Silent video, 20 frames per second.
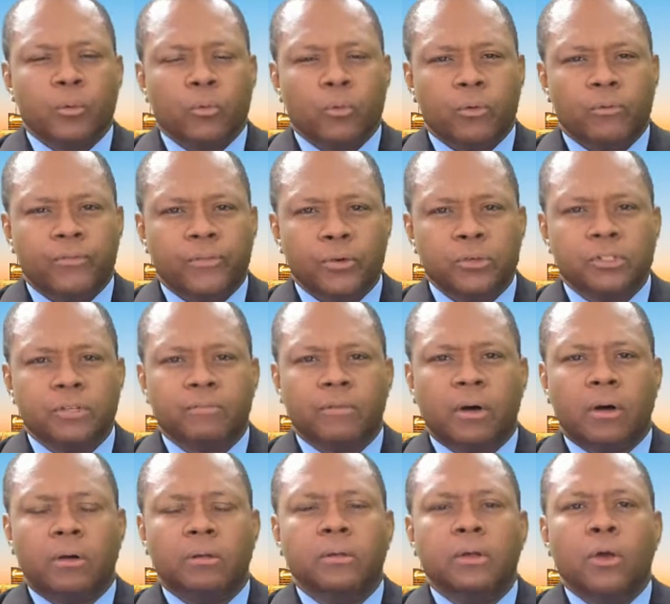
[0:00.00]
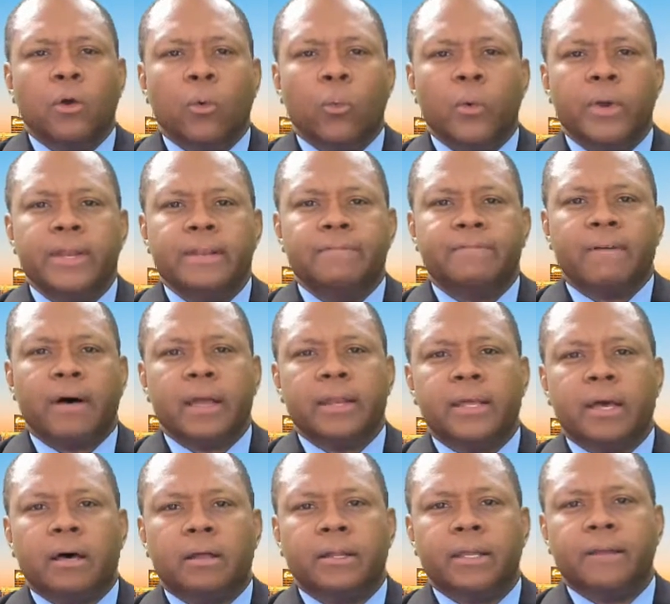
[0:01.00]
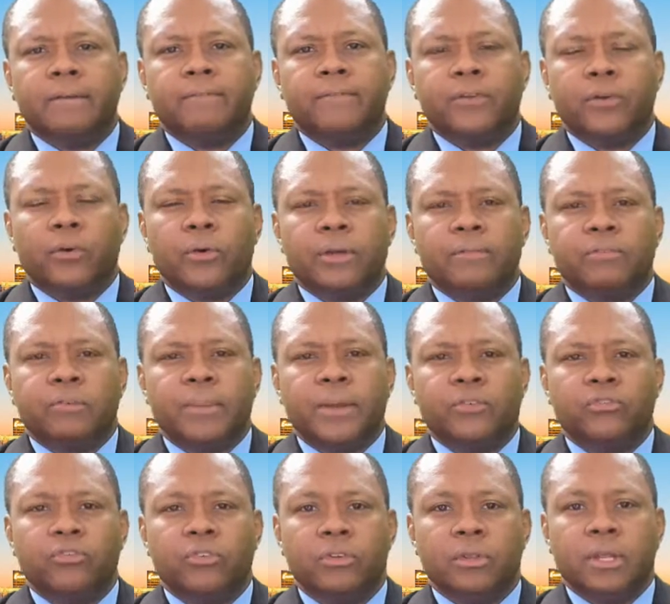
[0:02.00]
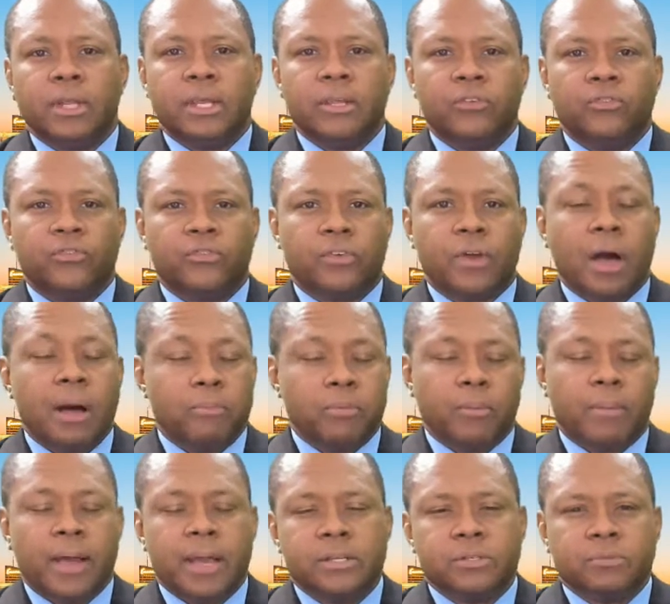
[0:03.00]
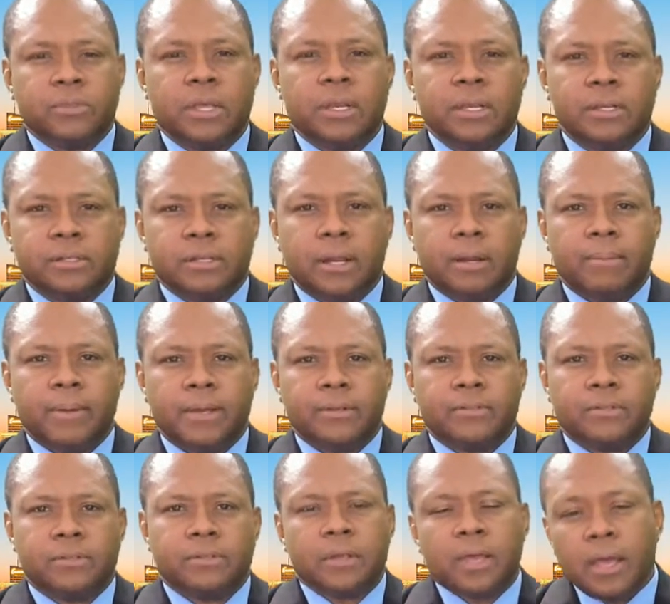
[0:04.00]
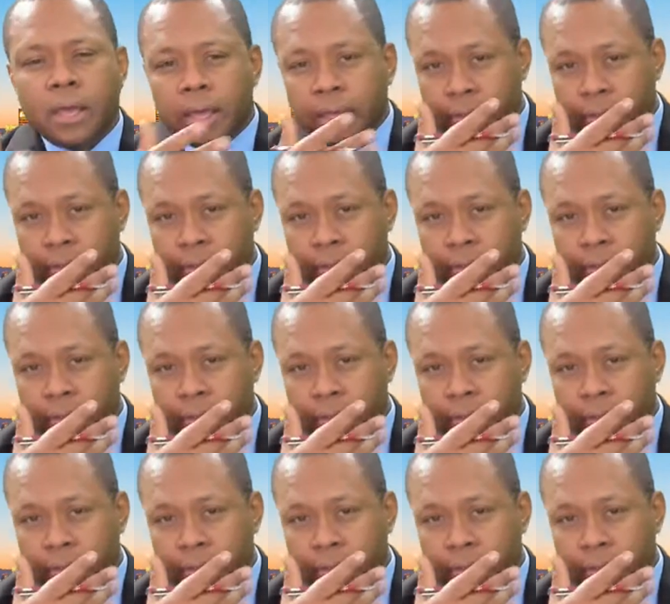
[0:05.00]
Well, first of all, we need to find out if your information is compromised within these databases.